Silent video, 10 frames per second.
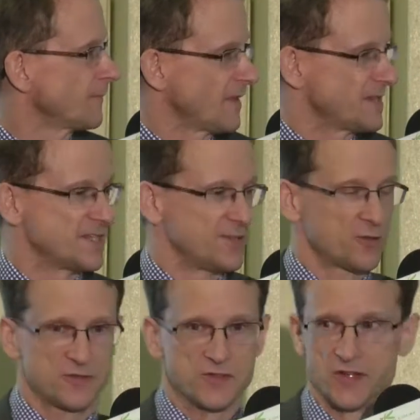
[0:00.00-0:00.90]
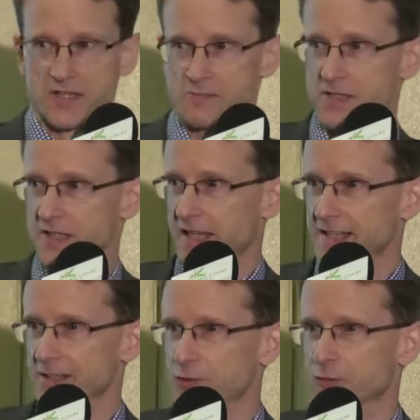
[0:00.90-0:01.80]
This is the Oxford transmitter,
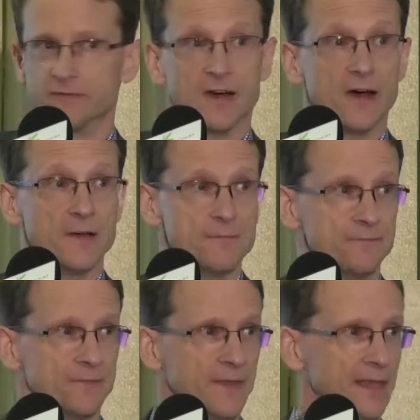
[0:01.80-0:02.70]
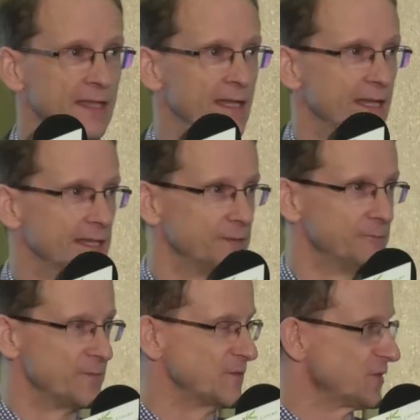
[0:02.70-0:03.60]
and it caught fire.
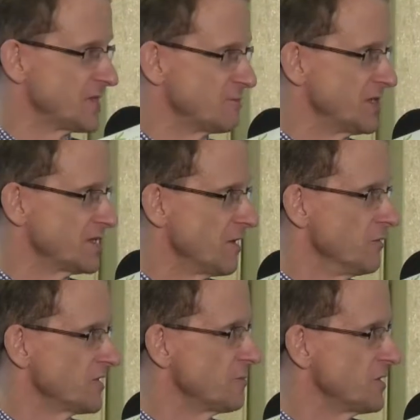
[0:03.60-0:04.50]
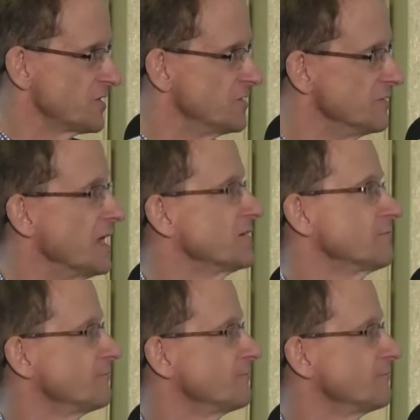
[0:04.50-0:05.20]
Transmitters are not supposed to do that.